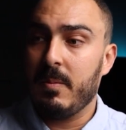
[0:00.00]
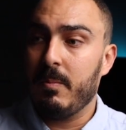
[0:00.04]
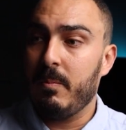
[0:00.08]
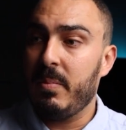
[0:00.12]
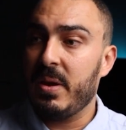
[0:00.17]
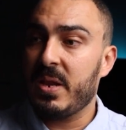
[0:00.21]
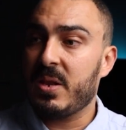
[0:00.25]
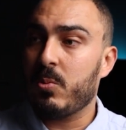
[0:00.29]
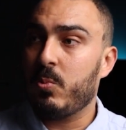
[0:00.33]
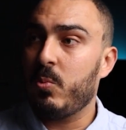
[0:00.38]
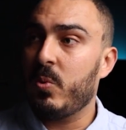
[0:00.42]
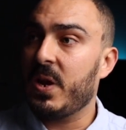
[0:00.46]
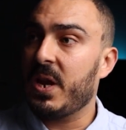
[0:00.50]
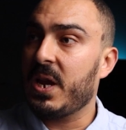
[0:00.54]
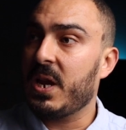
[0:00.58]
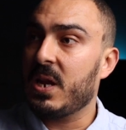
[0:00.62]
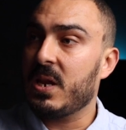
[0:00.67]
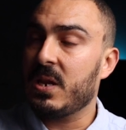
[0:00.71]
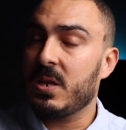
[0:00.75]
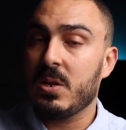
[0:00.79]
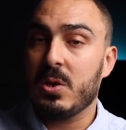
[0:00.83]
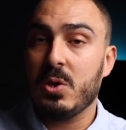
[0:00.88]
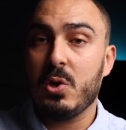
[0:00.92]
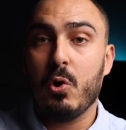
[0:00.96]

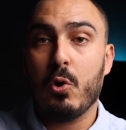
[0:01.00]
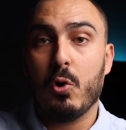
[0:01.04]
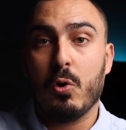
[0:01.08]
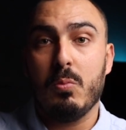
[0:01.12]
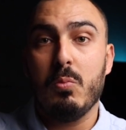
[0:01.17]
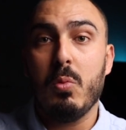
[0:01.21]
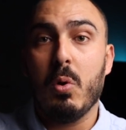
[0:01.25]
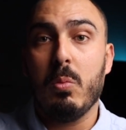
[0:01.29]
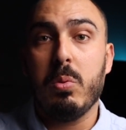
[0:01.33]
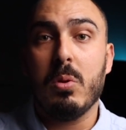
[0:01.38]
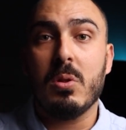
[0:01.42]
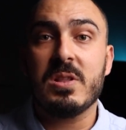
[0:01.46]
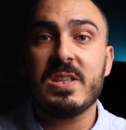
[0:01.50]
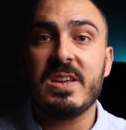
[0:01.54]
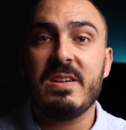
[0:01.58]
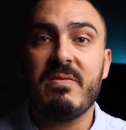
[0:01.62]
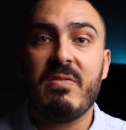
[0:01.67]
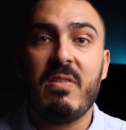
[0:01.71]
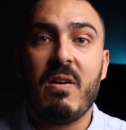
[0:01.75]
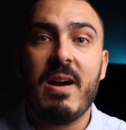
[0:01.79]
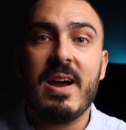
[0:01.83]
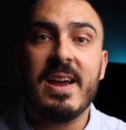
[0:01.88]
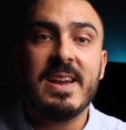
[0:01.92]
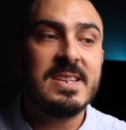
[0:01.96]
between your mobile
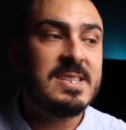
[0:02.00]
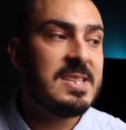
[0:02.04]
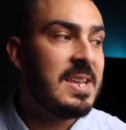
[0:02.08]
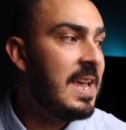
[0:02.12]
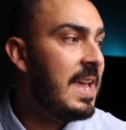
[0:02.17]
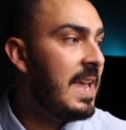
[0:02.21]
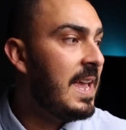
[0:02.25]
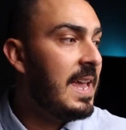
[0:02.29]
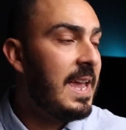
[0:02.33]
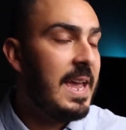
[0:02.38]
device